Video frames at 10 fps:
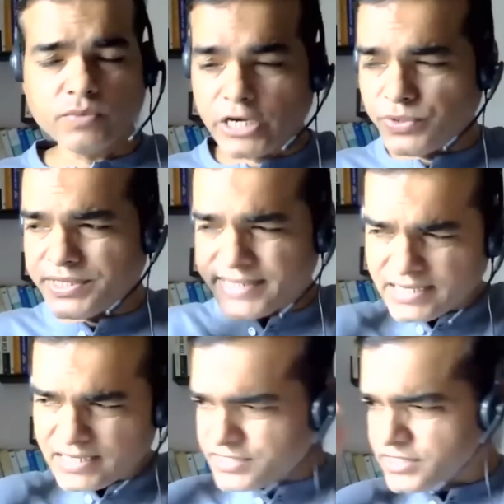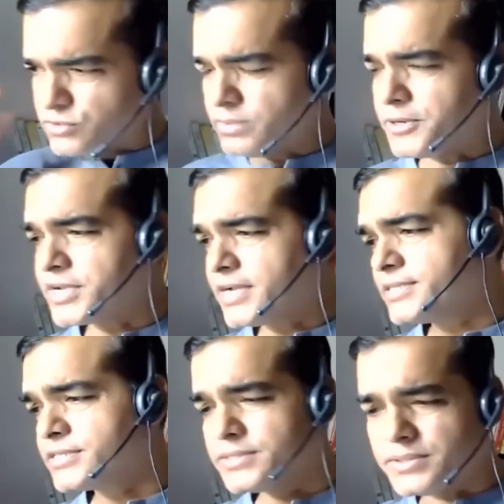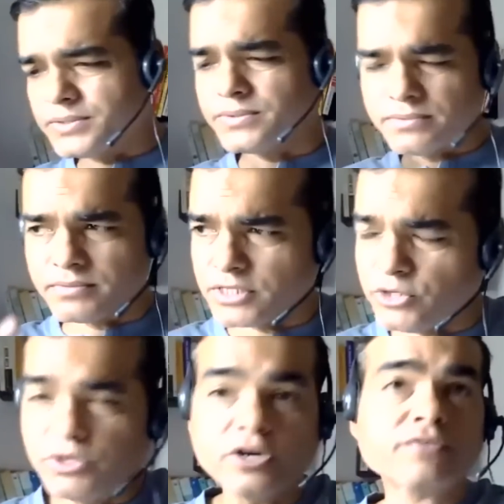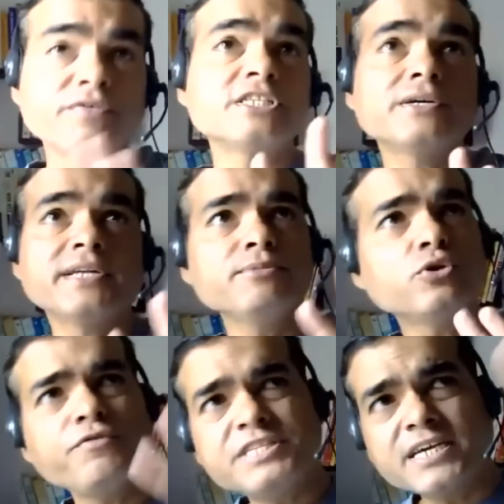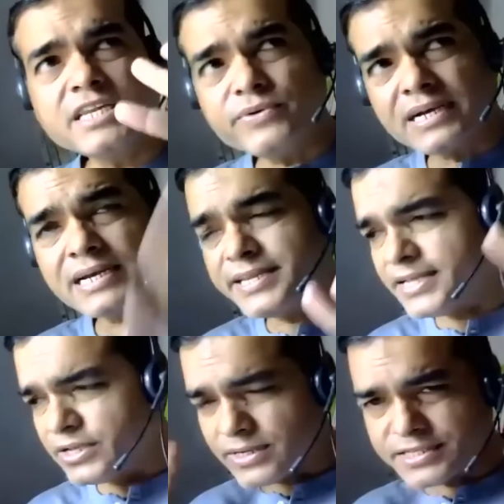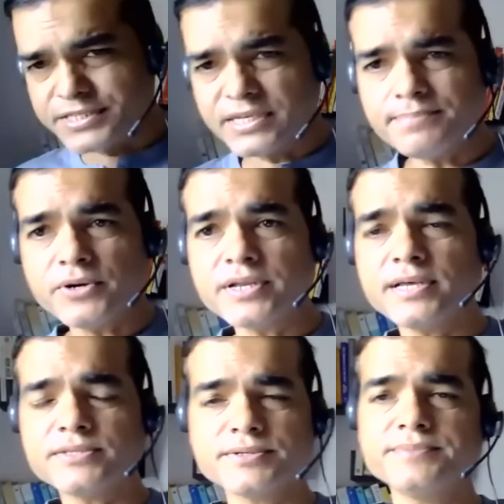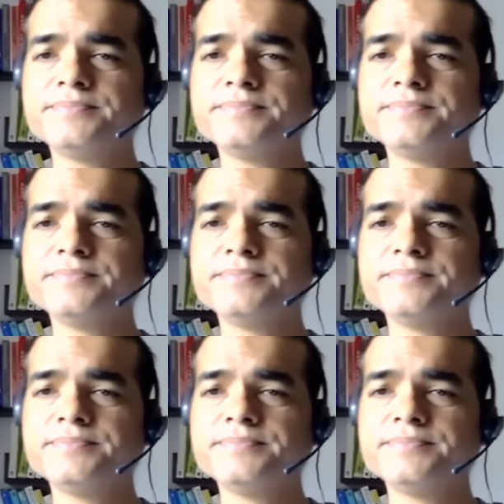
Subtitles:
While doing that, listen to a podcast. Oh, you will not waste your time. Though physically you are cleaning, you are listening to a podcast.